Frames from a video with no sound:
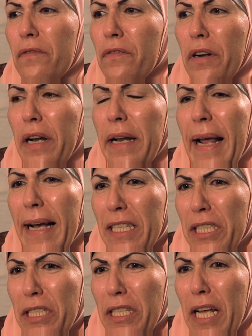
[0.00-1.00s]
for an
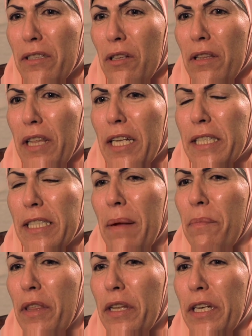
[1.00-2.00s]
accidental that
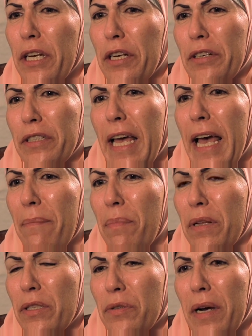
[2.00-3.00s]
something it could
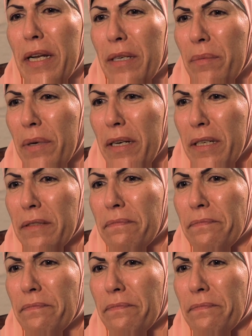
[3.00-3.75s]
happen to anybody.